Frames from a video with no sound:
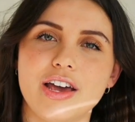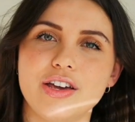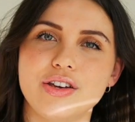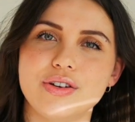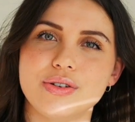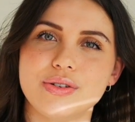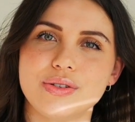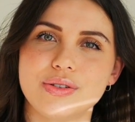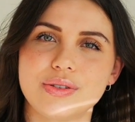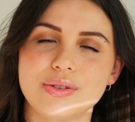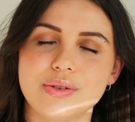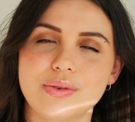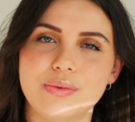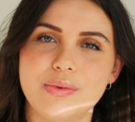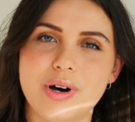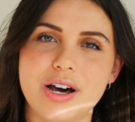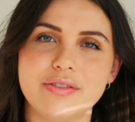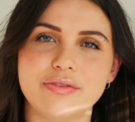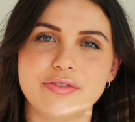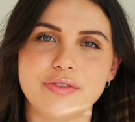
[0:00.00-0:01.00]
I use
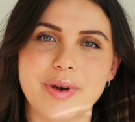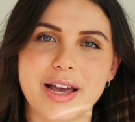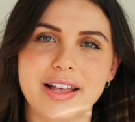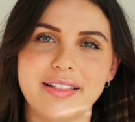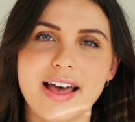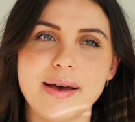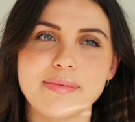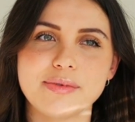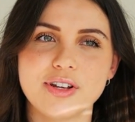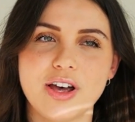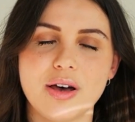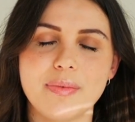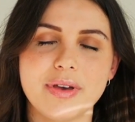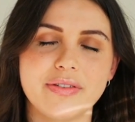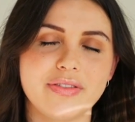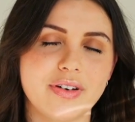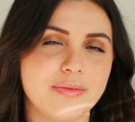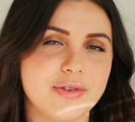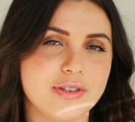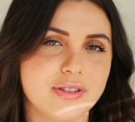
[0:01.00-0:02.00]
one for my laptop
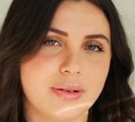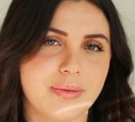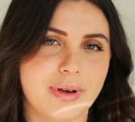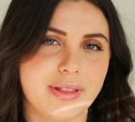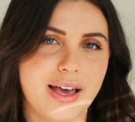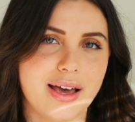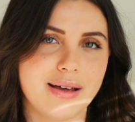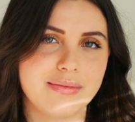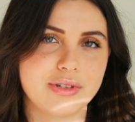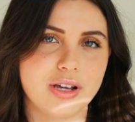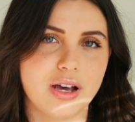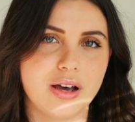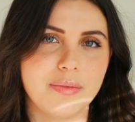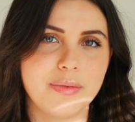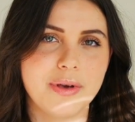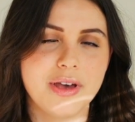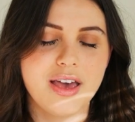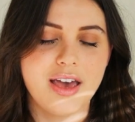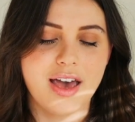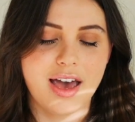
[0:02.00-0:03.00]
if I'm using my
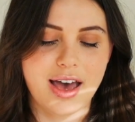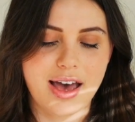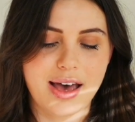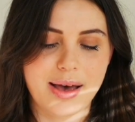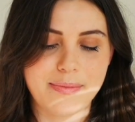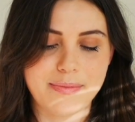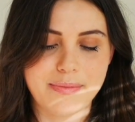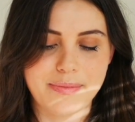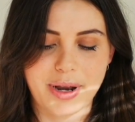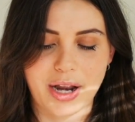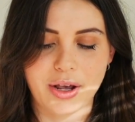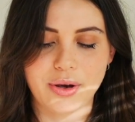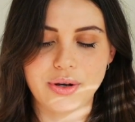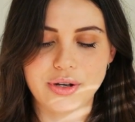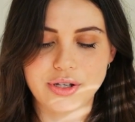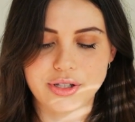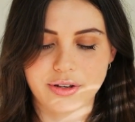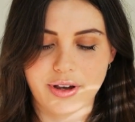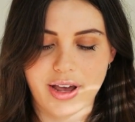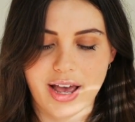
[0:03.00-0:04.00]
laptop, but I
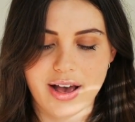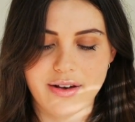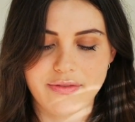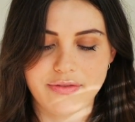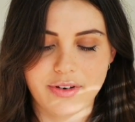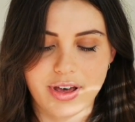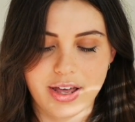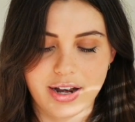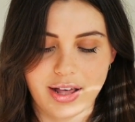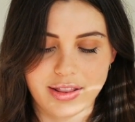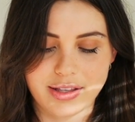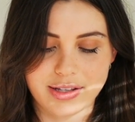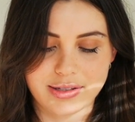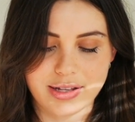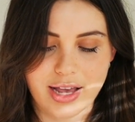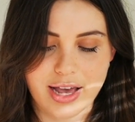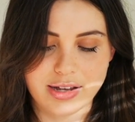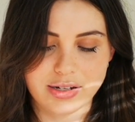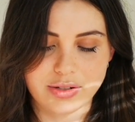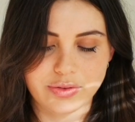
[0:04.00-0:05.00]
also have another
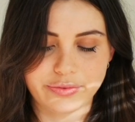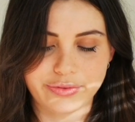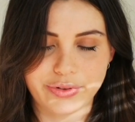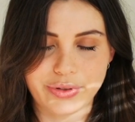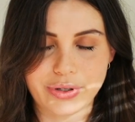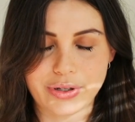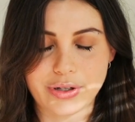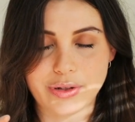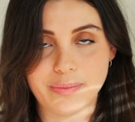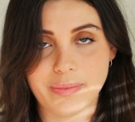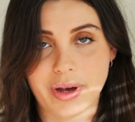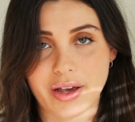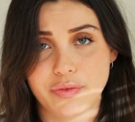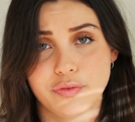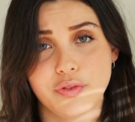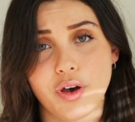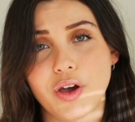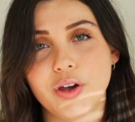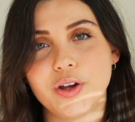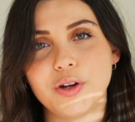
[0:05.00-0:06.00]
set for my
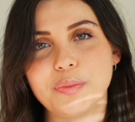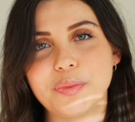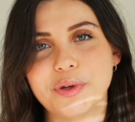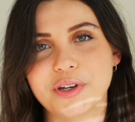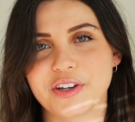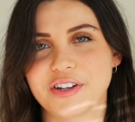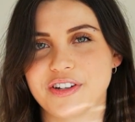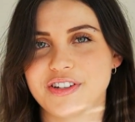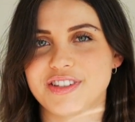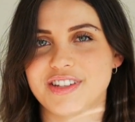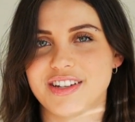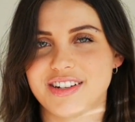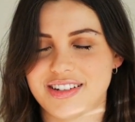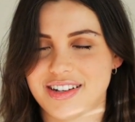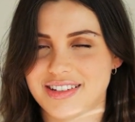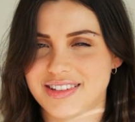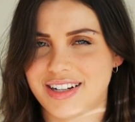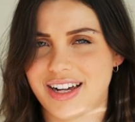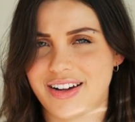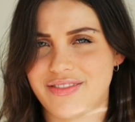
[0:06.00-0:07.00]
phone because it
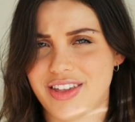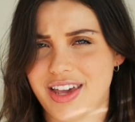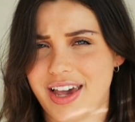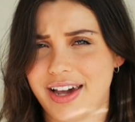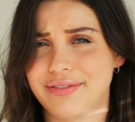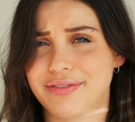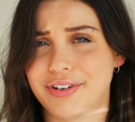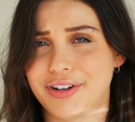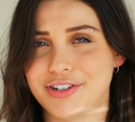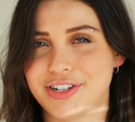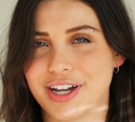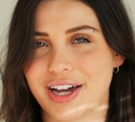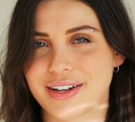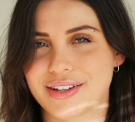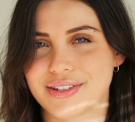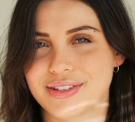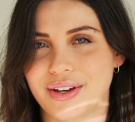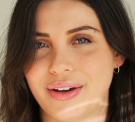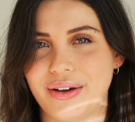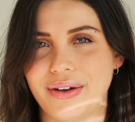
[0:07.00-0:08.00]
doesn't have the headphone
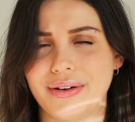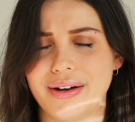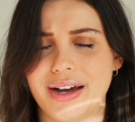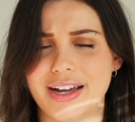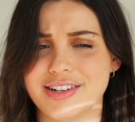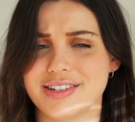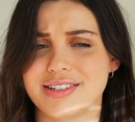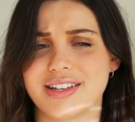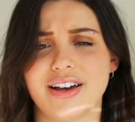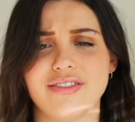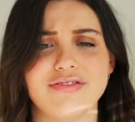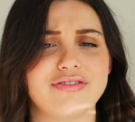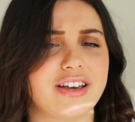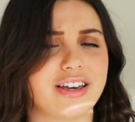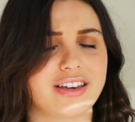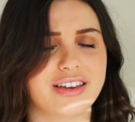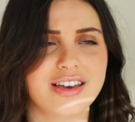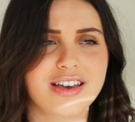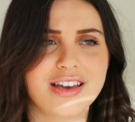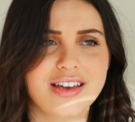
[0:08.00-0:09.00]
jack. So I just have
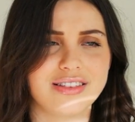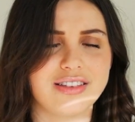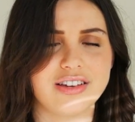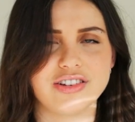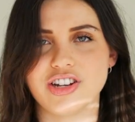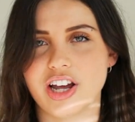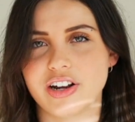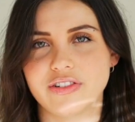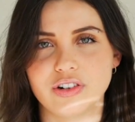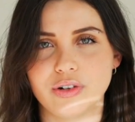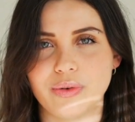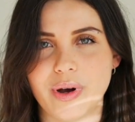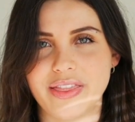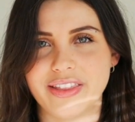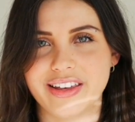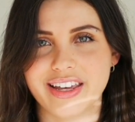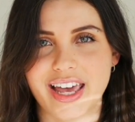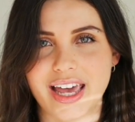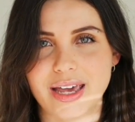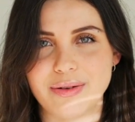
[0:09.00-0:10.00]
like the general
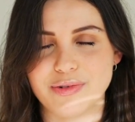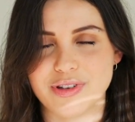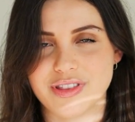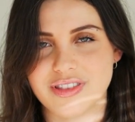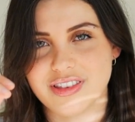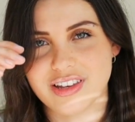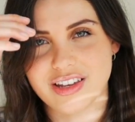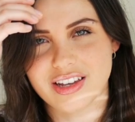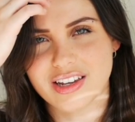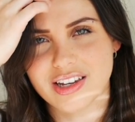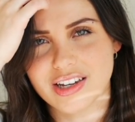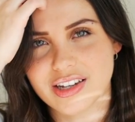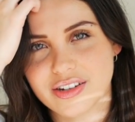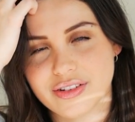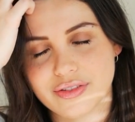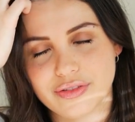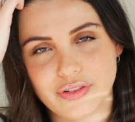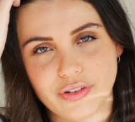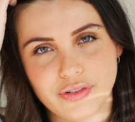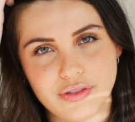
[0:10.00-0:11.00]
one that came with
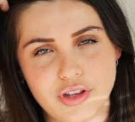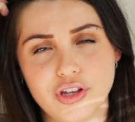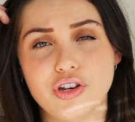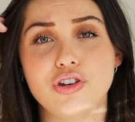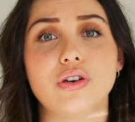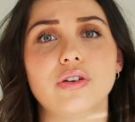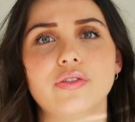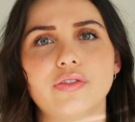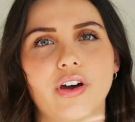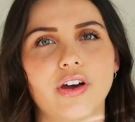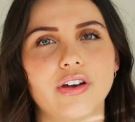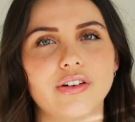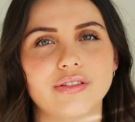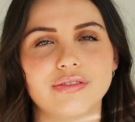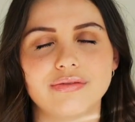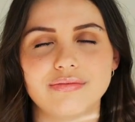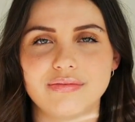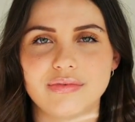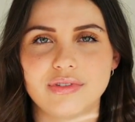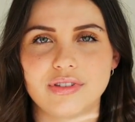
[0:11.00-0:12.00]
the new
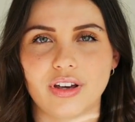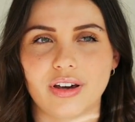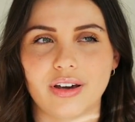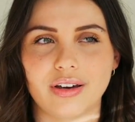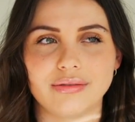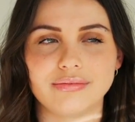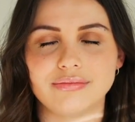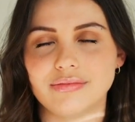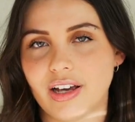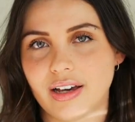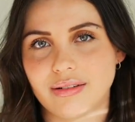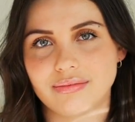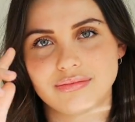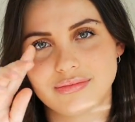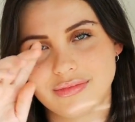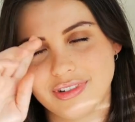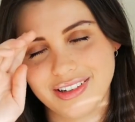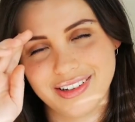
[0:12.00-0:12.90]
phone. So yeah.